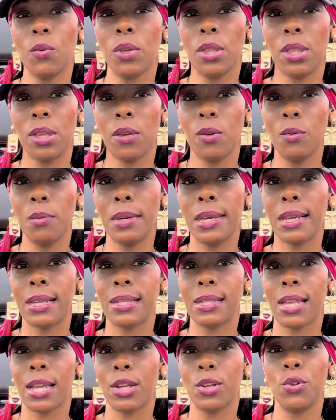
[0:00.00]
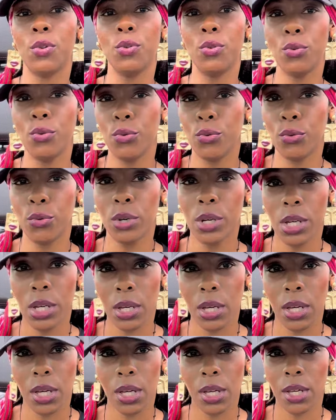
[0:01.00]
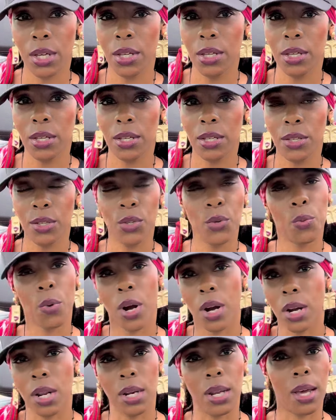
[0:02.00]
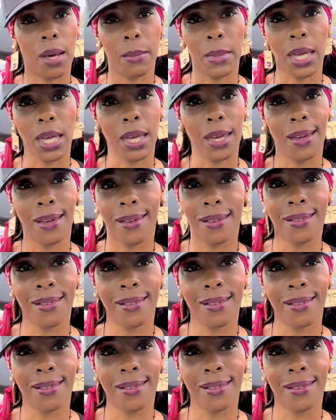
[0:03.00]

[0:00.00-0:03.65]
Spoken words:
with you because they knew you weren't a dummy.